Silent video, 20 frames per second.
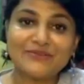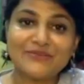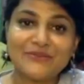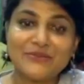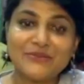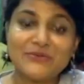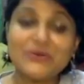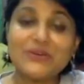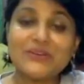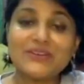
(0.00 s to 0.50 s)

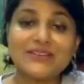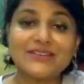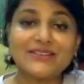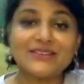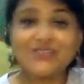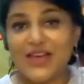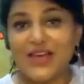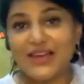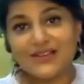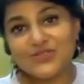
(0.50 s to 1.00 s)
what are the
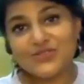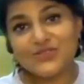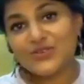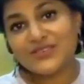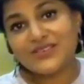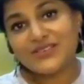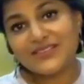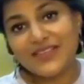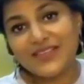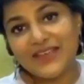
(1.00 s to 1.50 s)

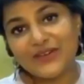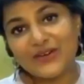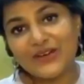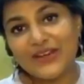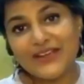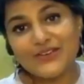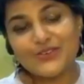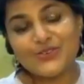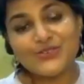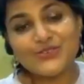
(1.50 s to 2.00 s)
challenges in their
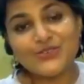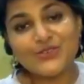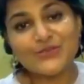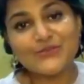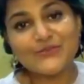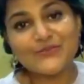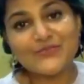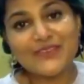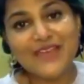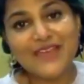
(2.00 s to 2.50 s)

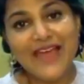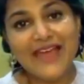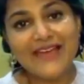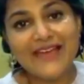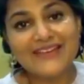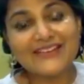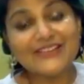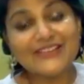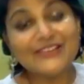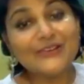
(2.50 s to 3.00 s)
relationships,
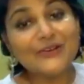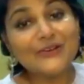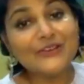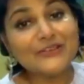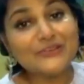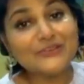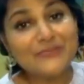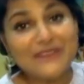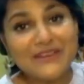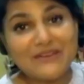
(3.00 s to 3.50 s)
and
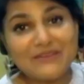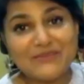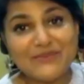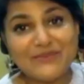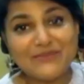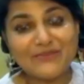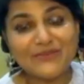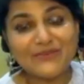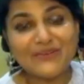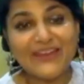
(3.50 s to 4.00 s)
many
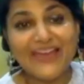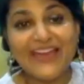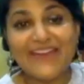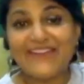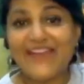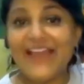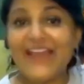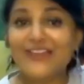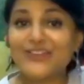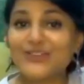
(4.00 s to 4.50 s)
people have
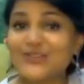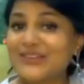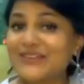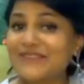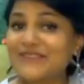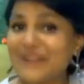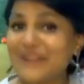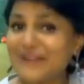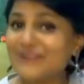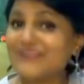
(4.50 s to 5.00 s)
actually
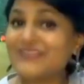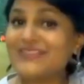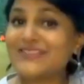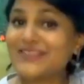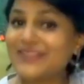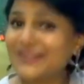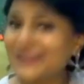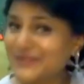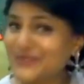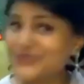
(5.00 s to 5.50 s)
found
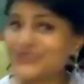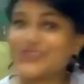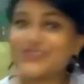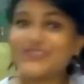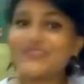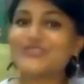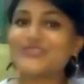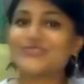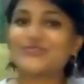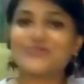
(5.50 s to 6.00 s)

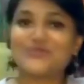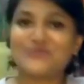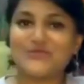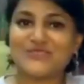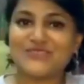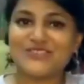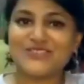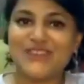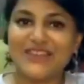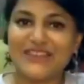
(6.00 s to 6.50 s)
solutions to
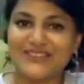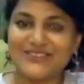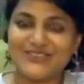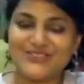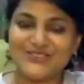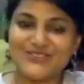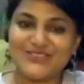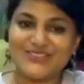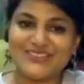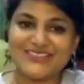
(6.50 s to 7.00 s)
those
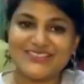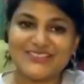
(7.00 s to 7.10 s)
challenges.